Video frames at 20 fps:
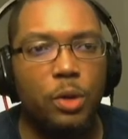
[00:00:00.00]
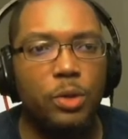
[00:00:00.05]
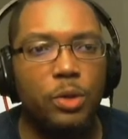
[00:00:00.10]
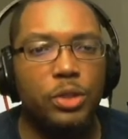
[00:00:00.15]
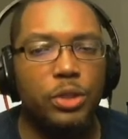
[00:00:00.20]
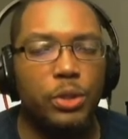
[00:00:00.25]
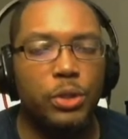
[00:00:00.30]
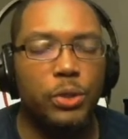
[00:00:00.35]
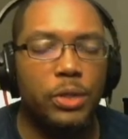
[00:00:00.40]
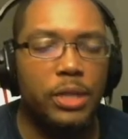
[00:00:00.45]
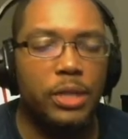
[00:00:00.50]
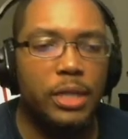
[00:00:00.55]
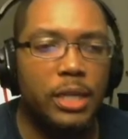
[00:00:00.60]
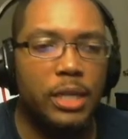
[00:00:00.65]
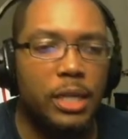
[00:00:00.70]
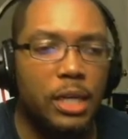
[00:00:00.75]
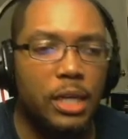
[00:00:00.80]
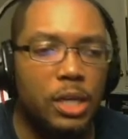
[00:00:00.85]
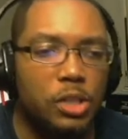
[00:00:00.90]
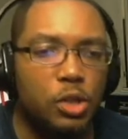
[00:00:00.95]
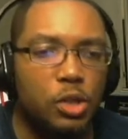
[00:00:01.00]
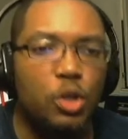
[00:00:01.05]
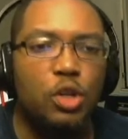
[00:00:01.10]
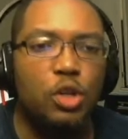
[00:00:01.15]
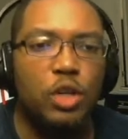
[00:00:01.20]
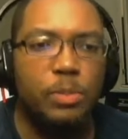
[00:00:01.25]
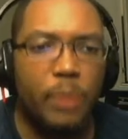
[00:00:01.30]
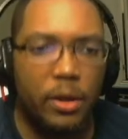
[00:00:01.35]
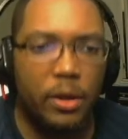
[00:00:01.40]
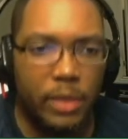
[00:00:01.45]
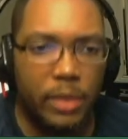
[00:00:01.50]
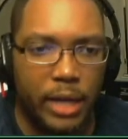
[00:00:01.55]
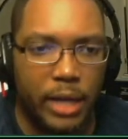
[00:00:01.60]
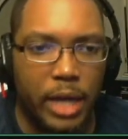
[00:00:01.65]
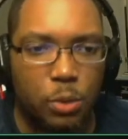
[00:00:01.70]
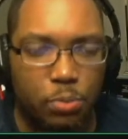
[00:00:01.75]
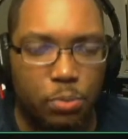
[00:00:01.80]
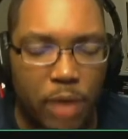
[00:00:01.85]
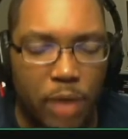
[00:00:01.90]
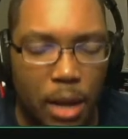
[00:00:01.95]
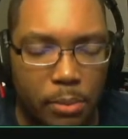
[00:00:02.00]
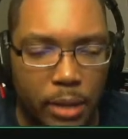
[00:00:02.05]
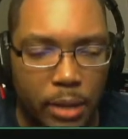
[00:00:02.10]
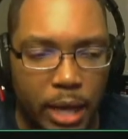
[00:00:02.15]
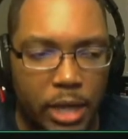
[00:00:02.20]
took. So you know it's better than I do probably.